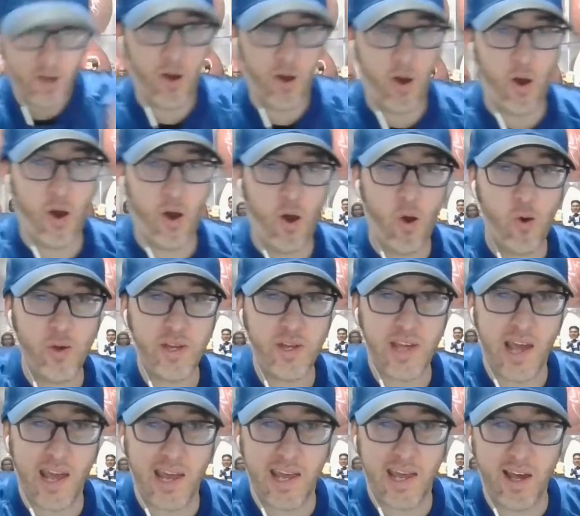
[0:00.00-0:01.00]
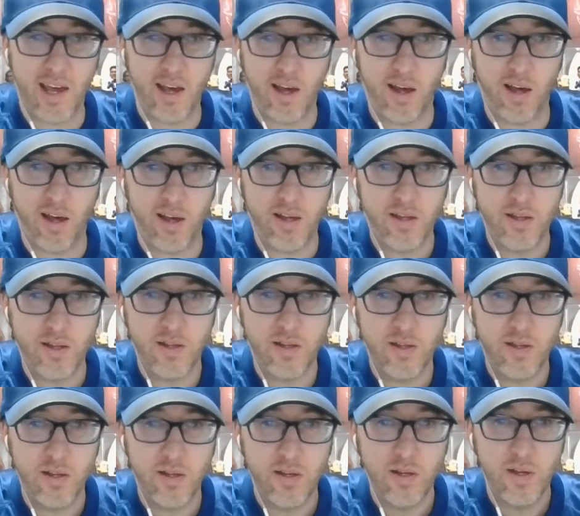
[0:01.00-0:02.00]
Oh, yeah.
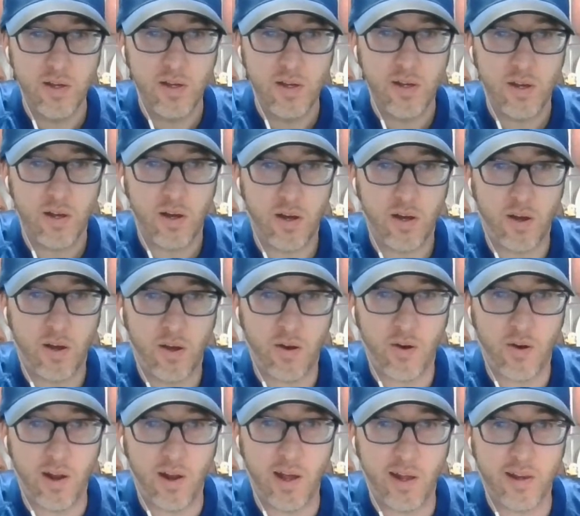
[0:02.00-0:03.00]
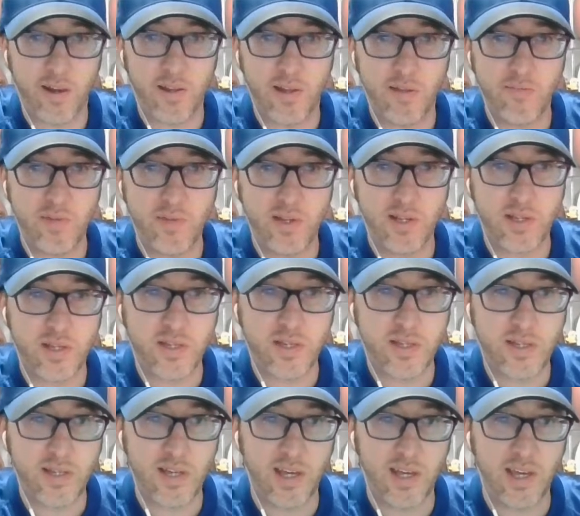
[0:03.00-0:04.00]
All right, let me
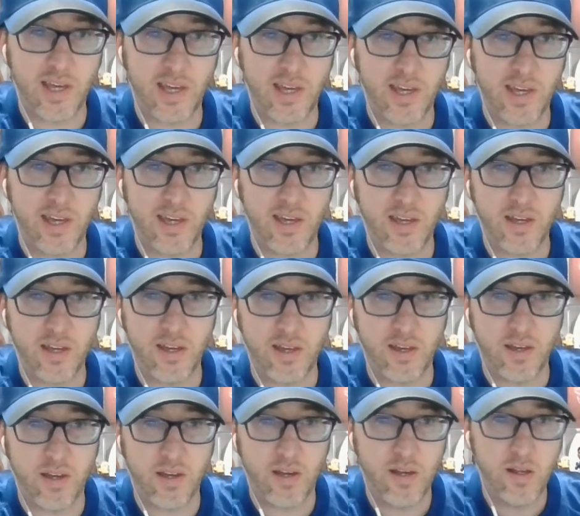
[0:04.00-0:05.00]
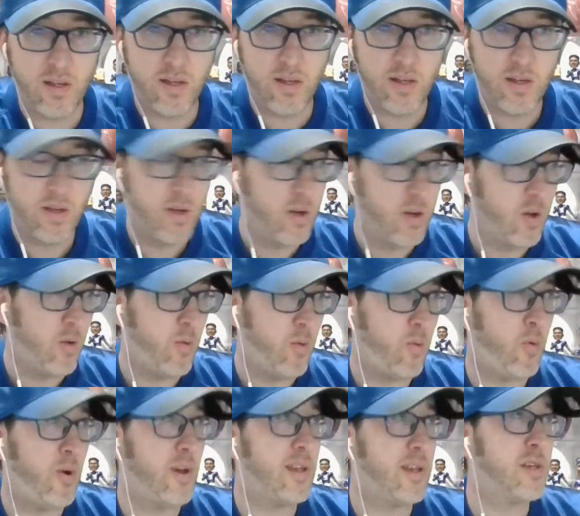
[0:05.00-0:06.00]
see
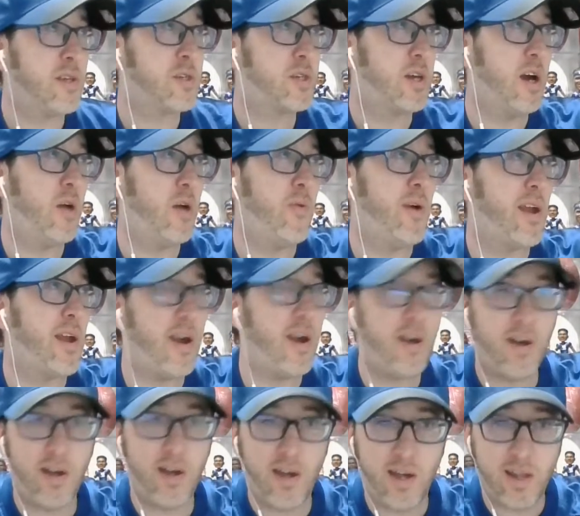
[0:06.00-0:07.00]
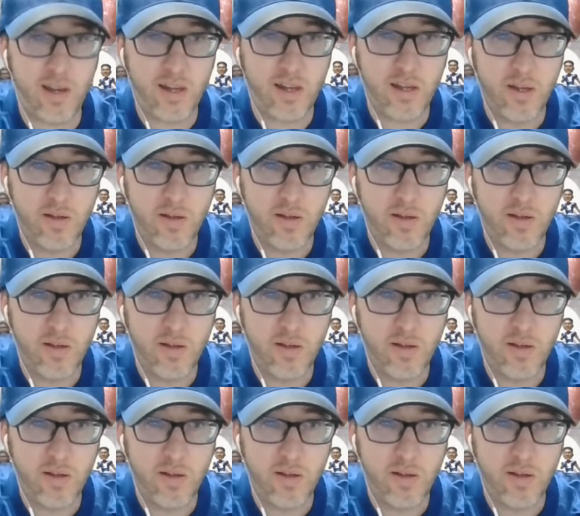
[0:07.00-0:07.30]
what is going on.